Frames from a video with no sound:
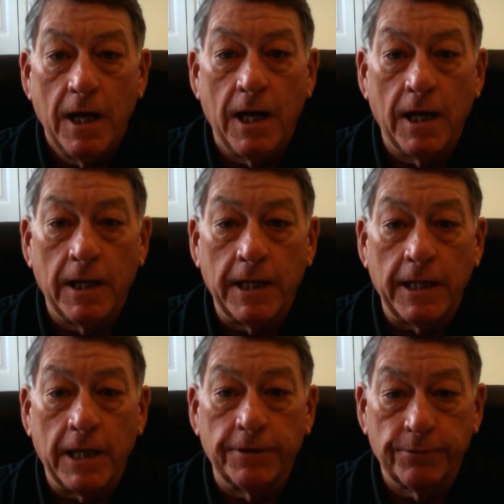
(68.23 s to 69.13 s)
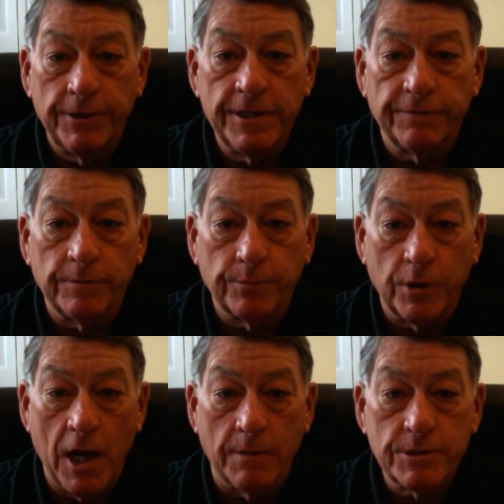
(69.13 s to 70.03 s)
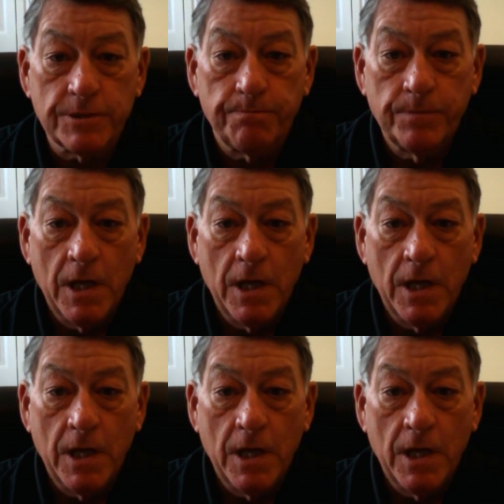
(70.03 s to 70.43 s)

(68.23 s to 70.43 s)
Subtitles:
on 3 different prompts.